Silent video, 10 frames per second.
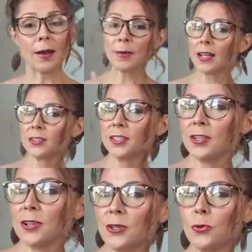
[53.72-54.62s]
I'm gonna actually
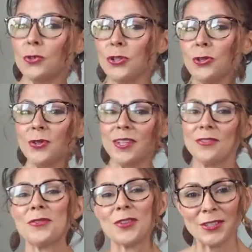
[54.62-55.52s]
show you two
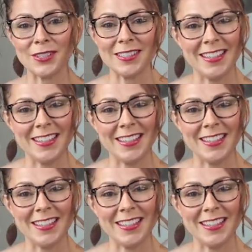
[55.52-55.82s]
different versions